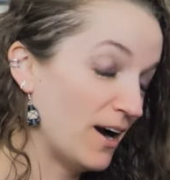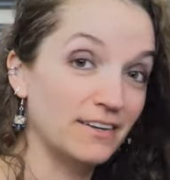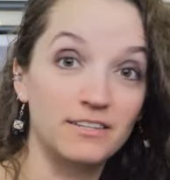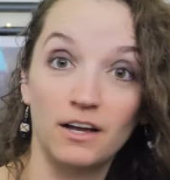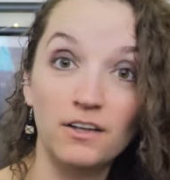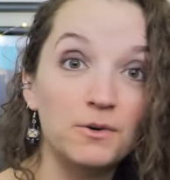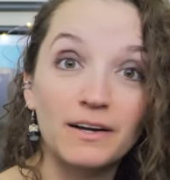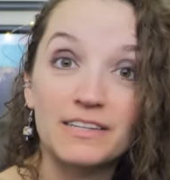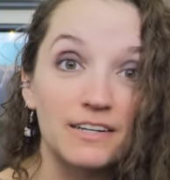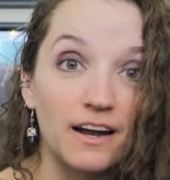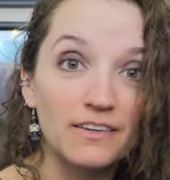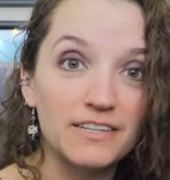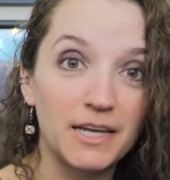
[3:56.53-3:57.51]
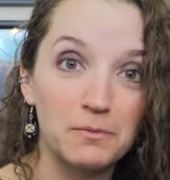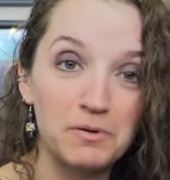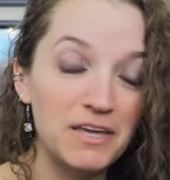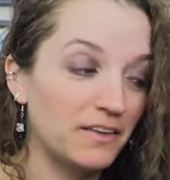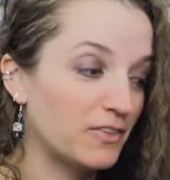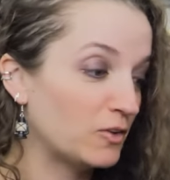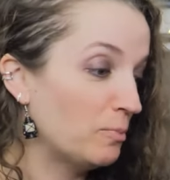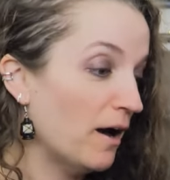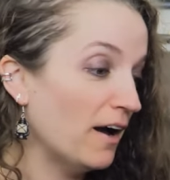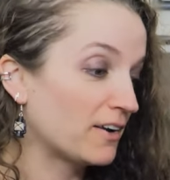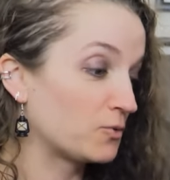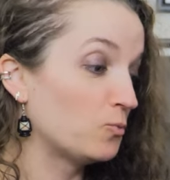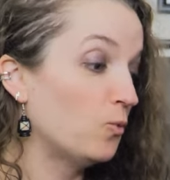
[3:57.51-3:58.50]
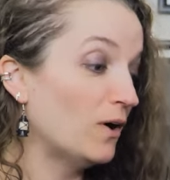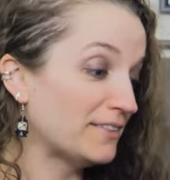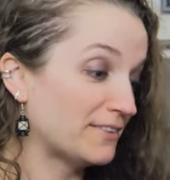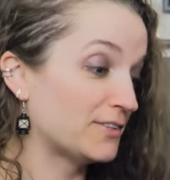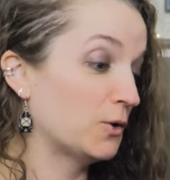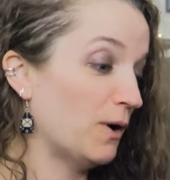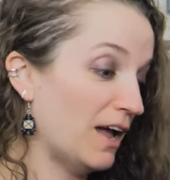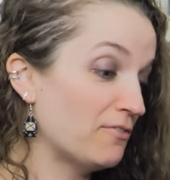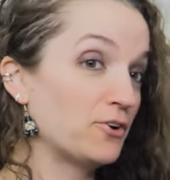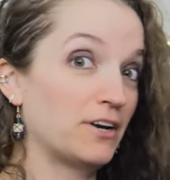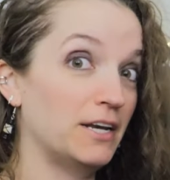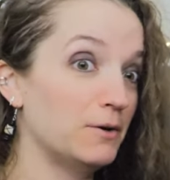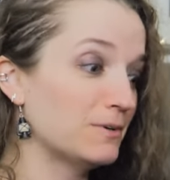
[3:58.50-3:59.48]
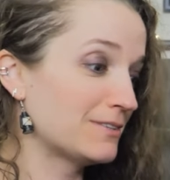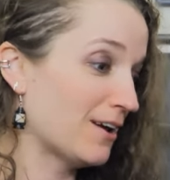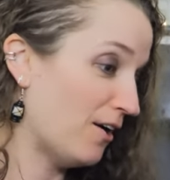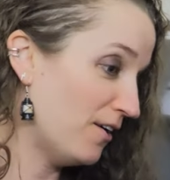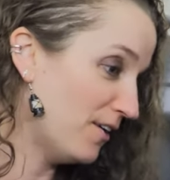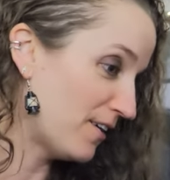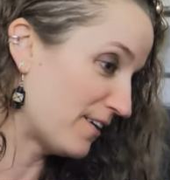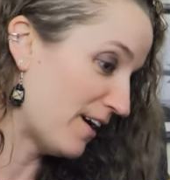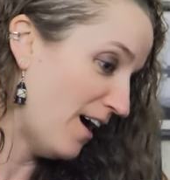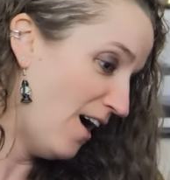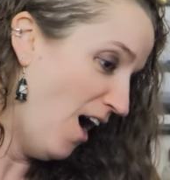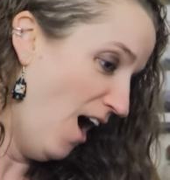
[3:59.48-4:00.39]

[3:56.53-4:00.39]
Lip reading: I tell you, I did not take a peek at this box whatsoever, and it was hard.